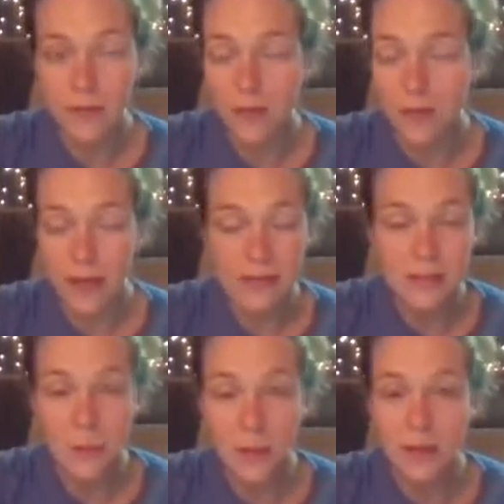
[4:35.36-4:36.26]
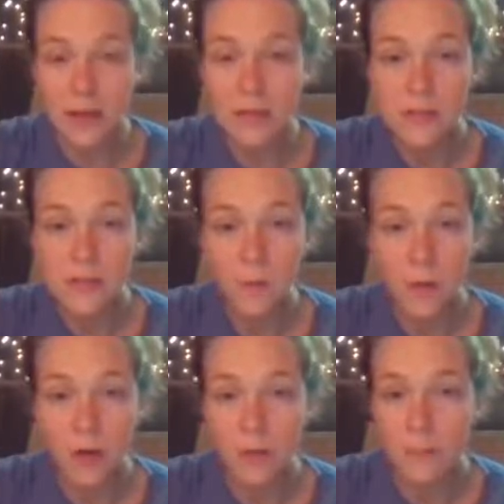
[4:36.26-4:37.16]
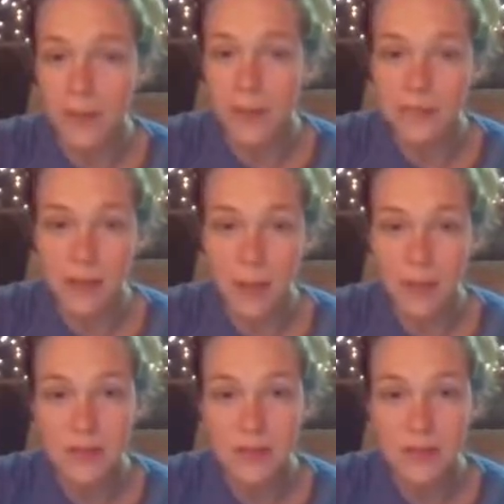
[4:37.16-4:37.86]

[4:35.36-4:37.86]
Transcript: 8 to 12 ounces of water, mix it up.